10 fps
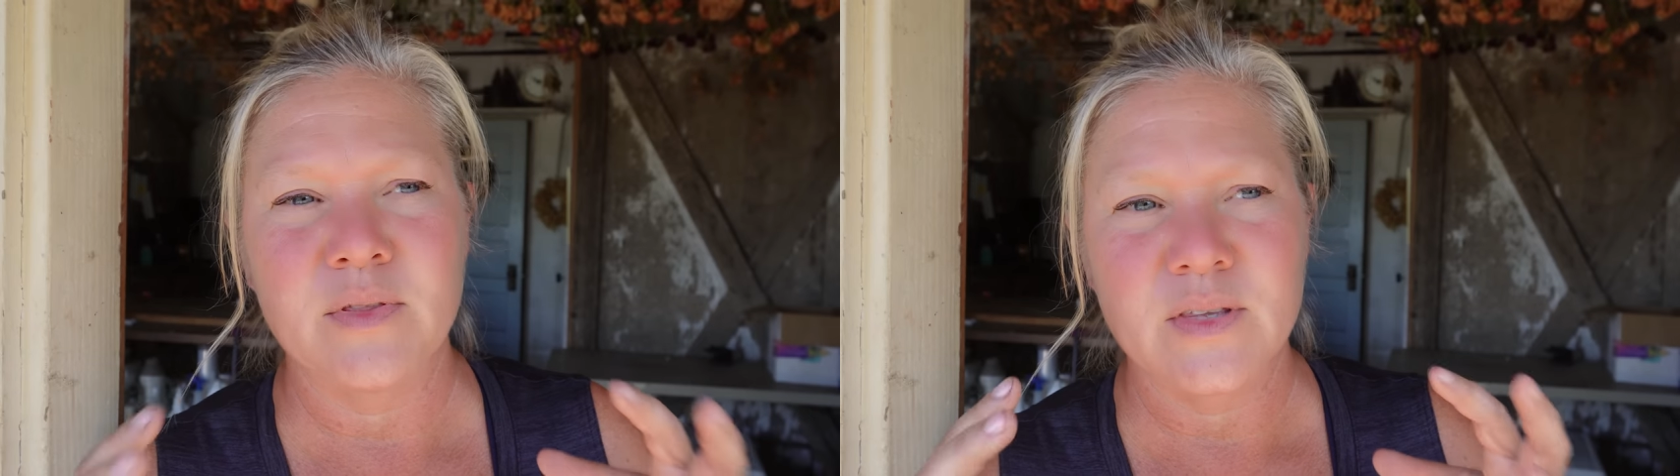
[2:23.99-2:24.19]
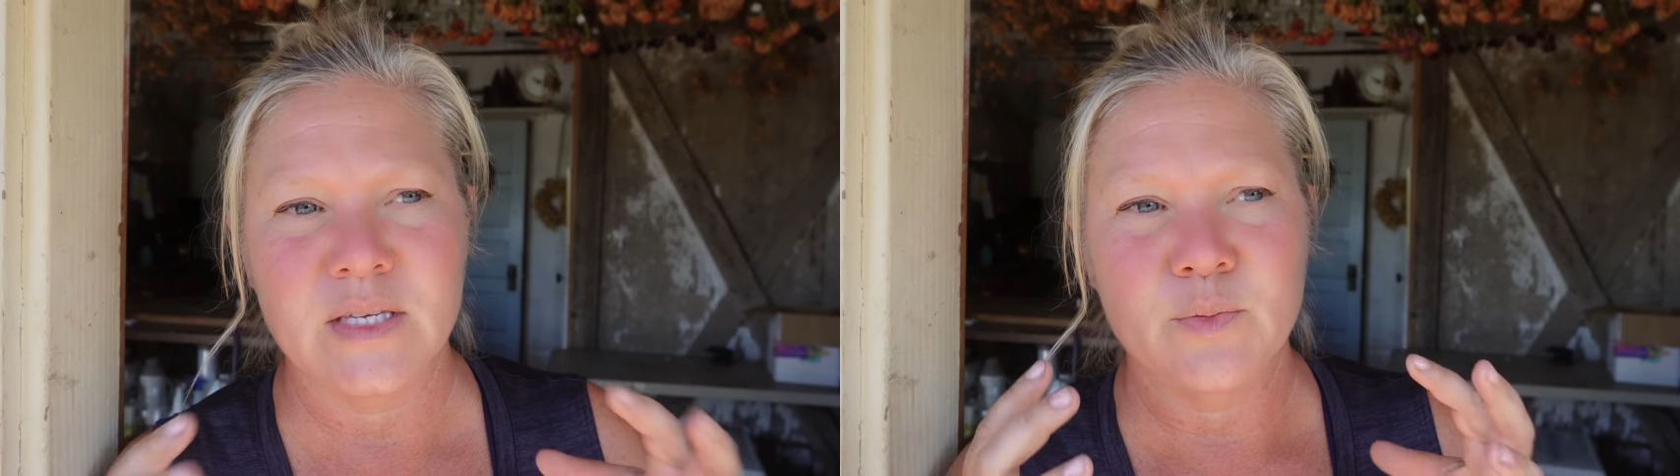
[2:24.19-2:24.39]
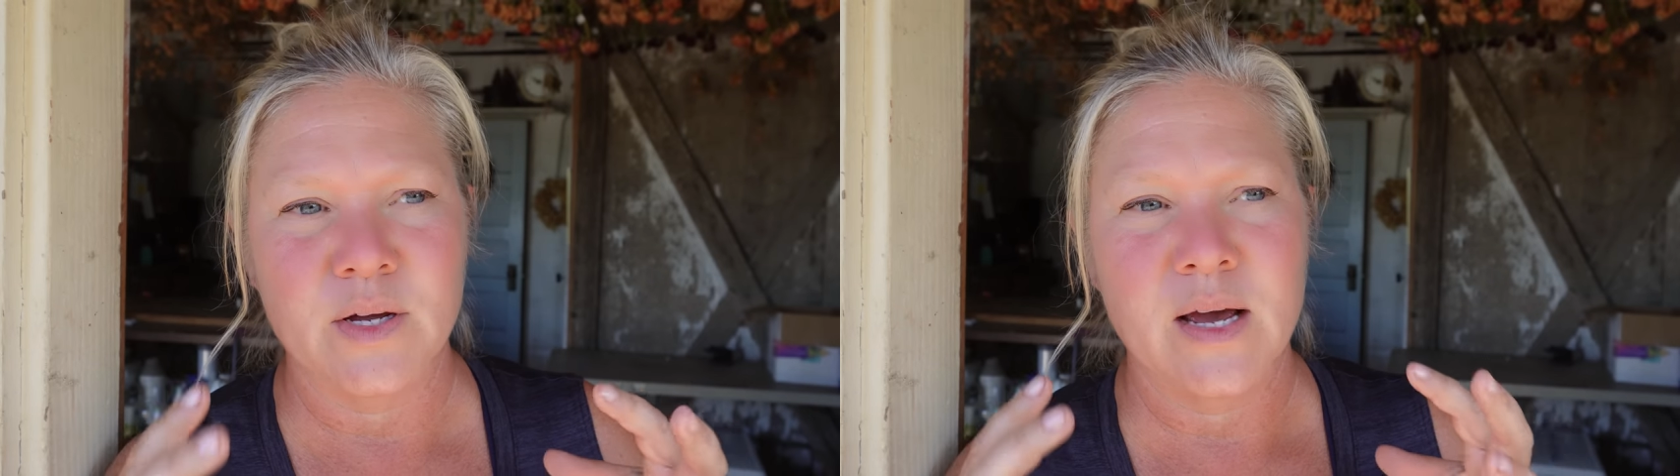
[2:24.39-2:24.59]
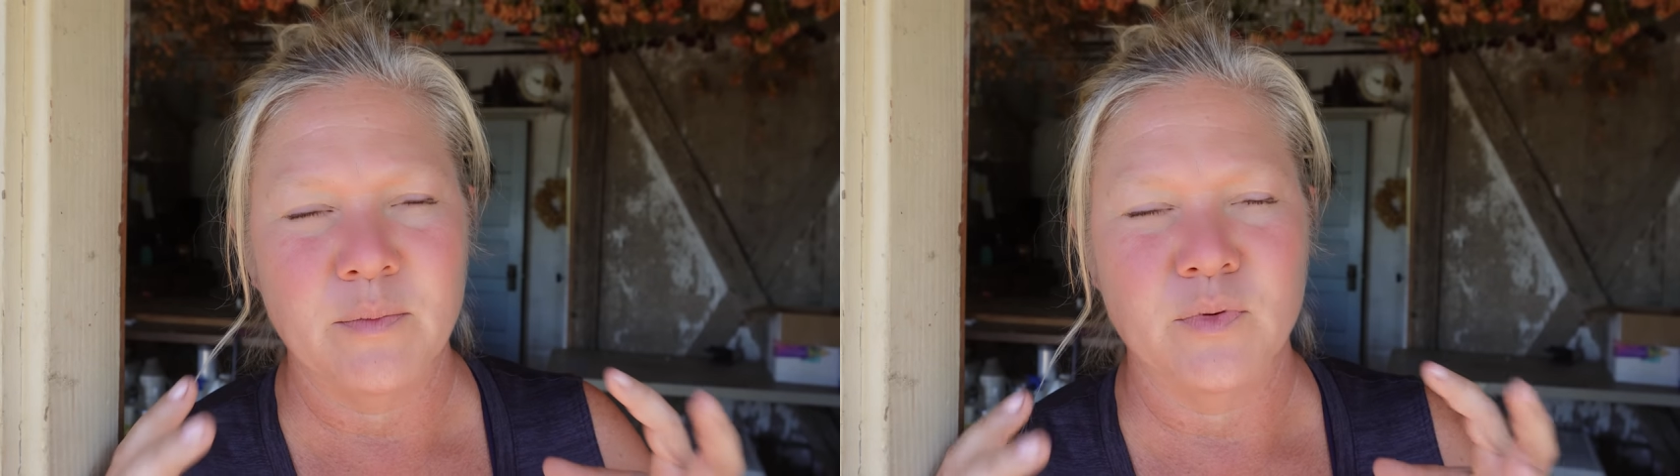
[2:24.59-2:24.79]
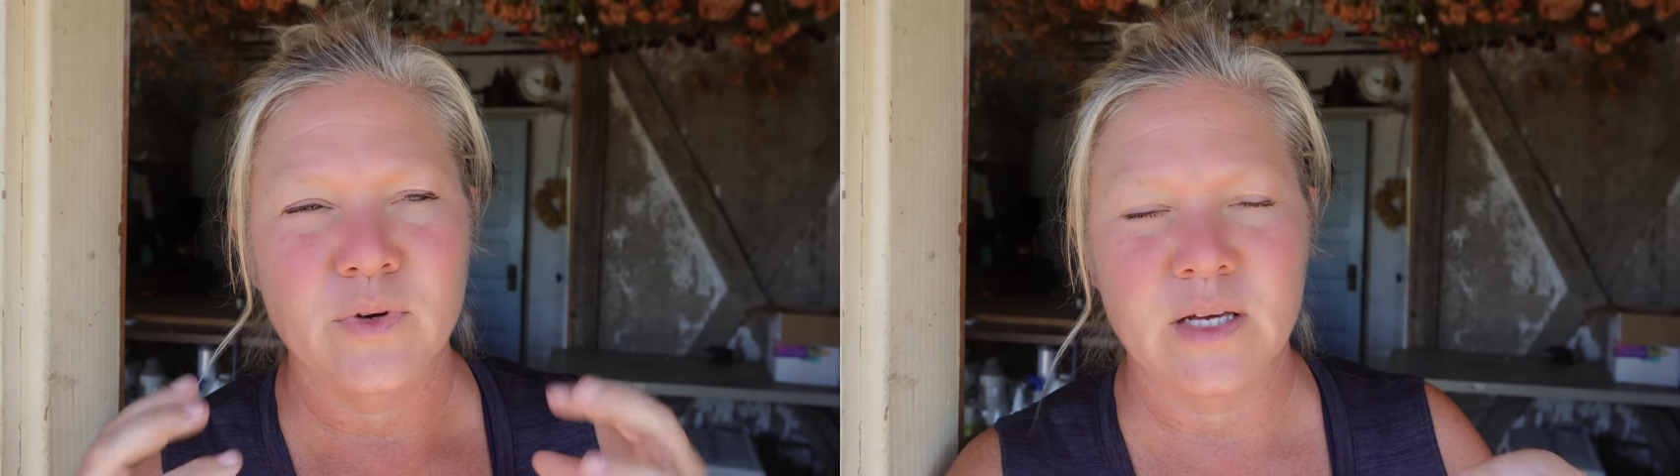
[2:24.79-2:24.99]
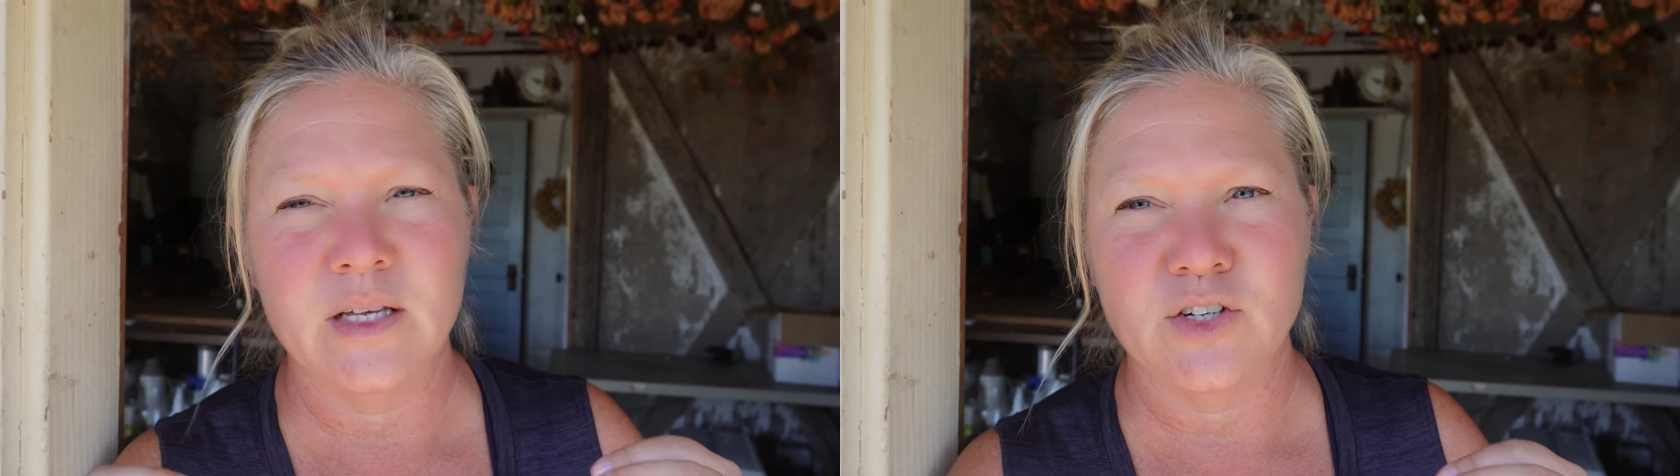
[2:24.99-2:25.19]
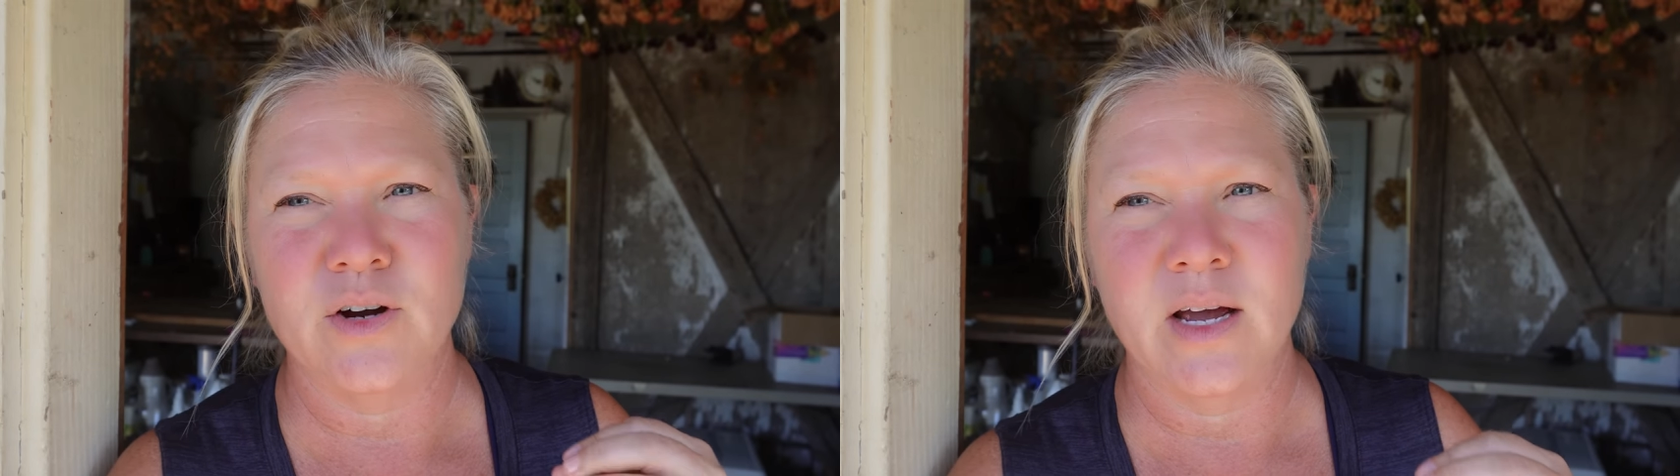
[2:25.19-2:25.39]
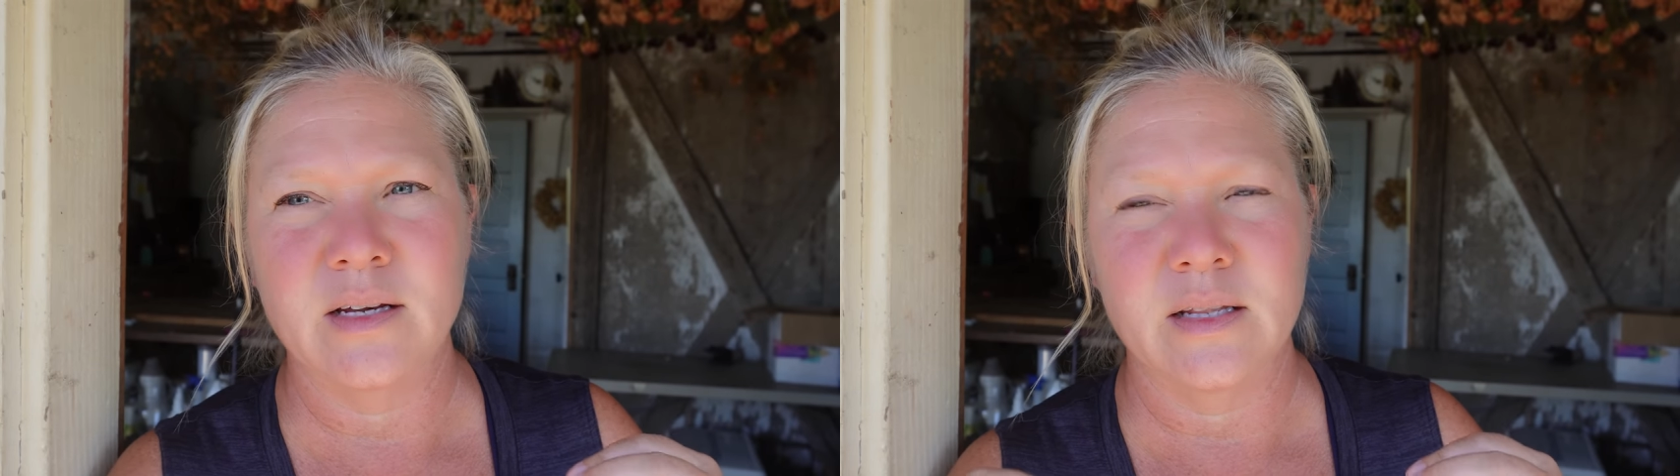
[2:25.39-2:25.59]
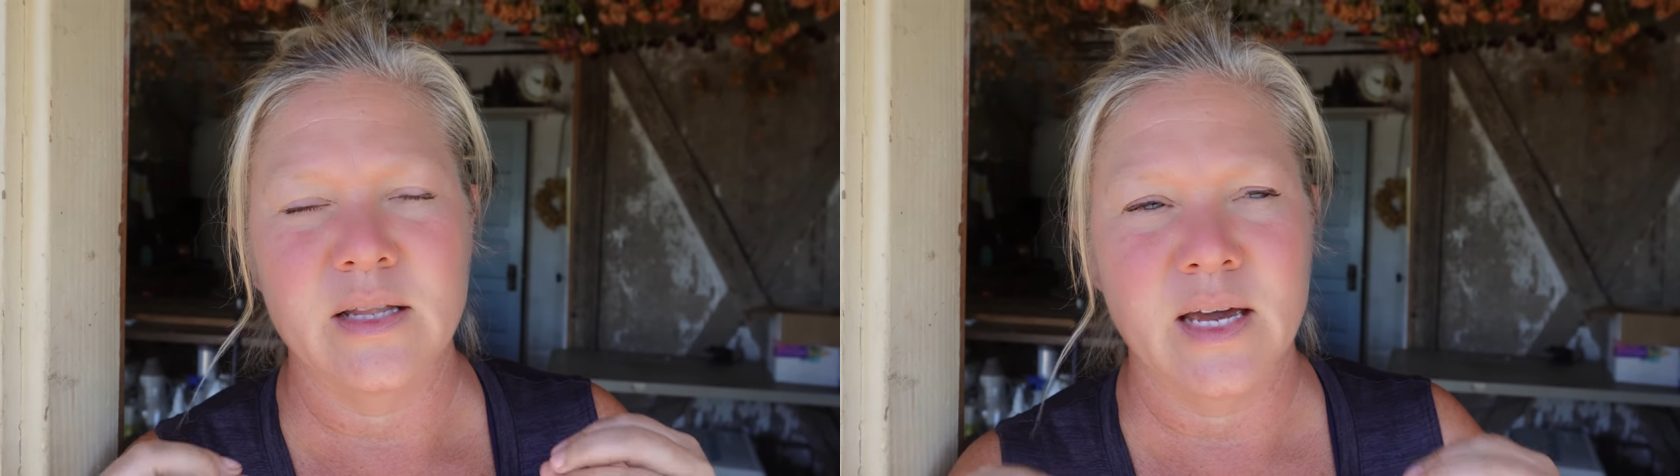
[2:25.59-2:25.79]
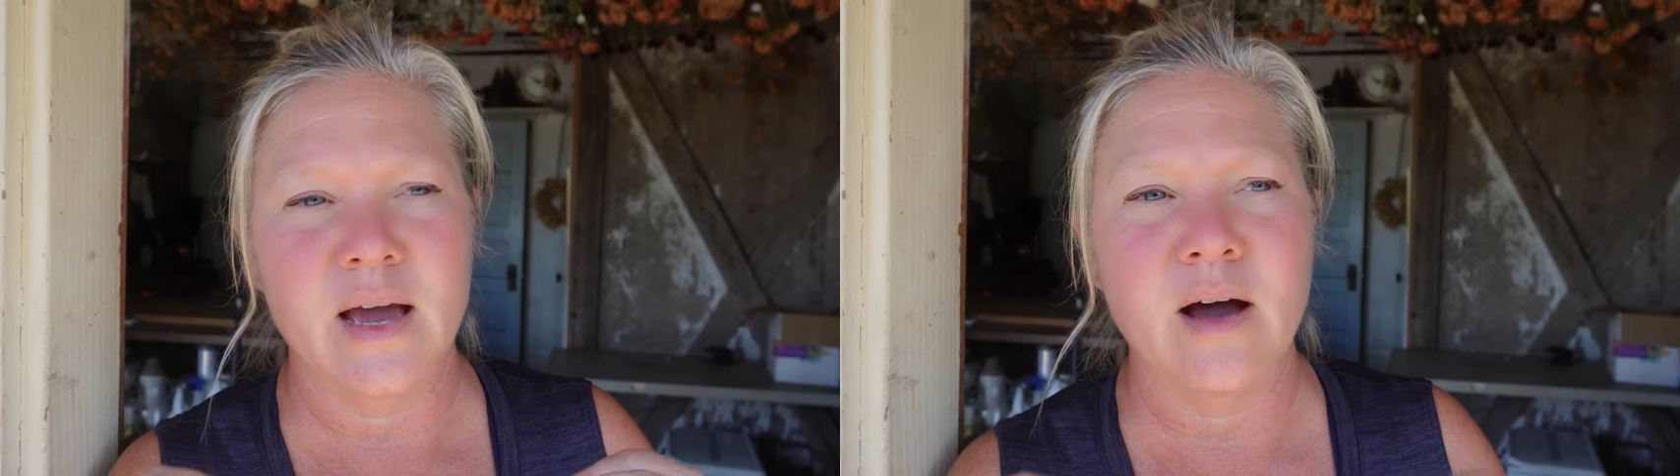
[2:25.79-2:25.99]
But this one I'm really trying to
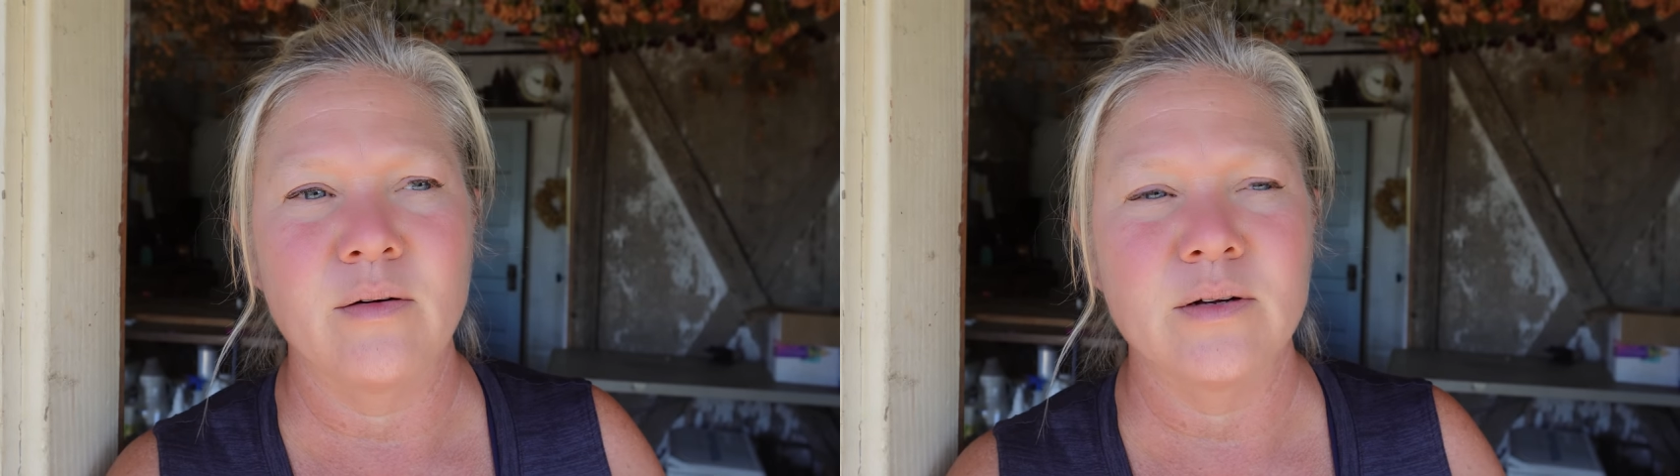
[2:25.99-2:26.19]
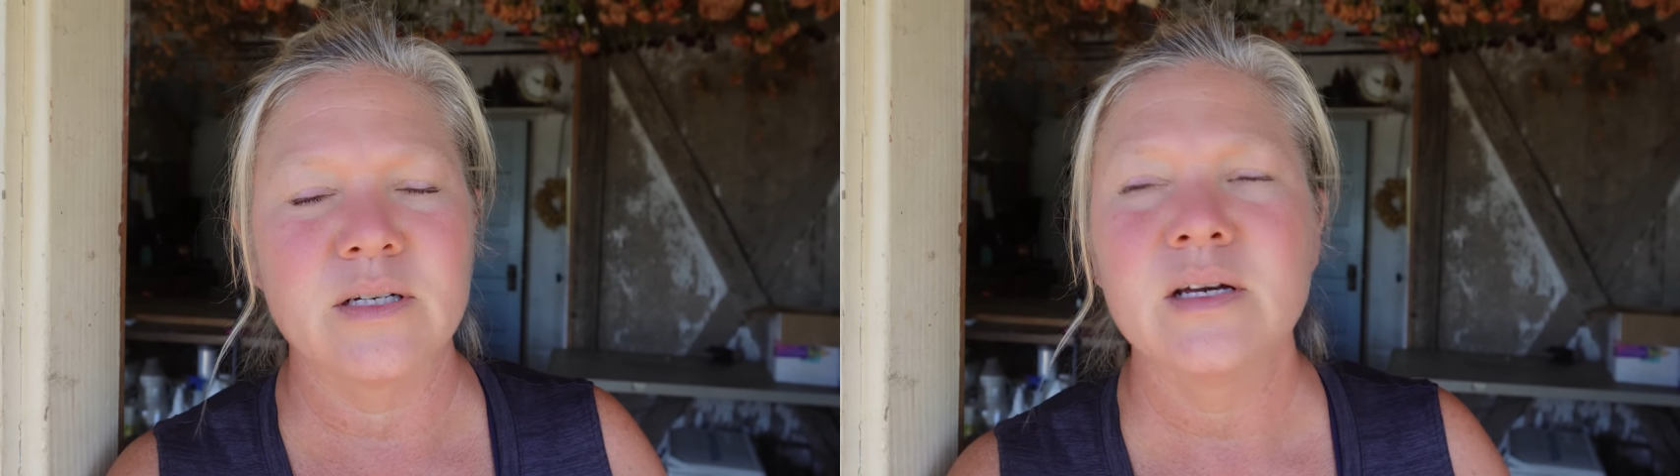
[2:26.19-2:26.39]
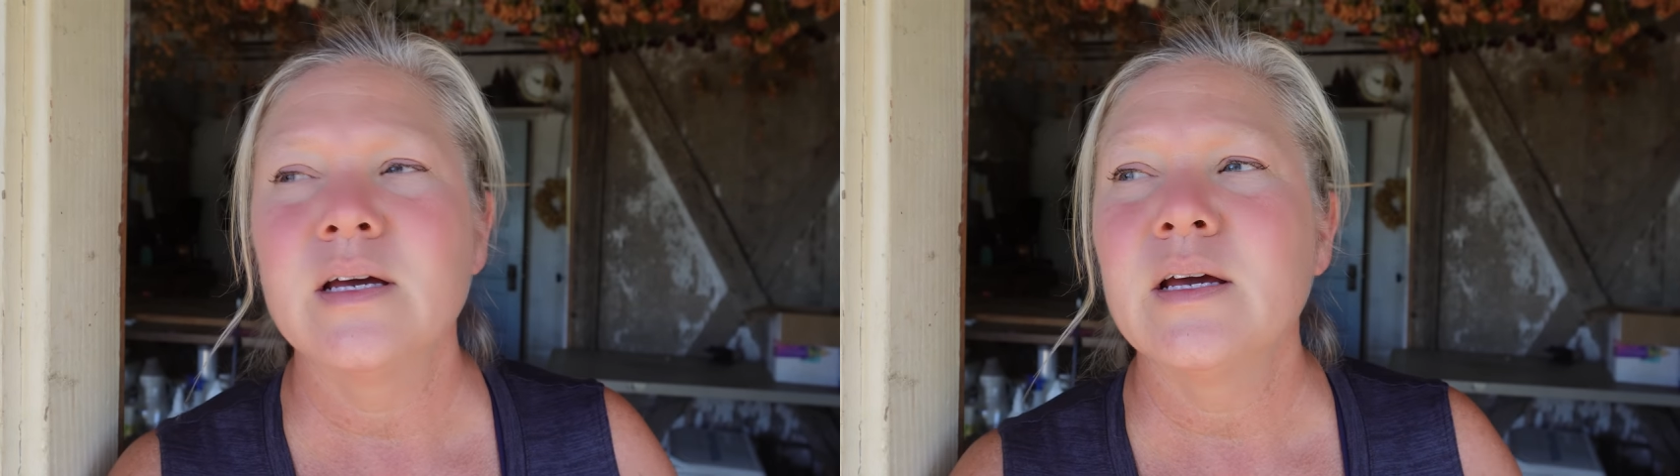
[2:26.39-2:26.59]
lay out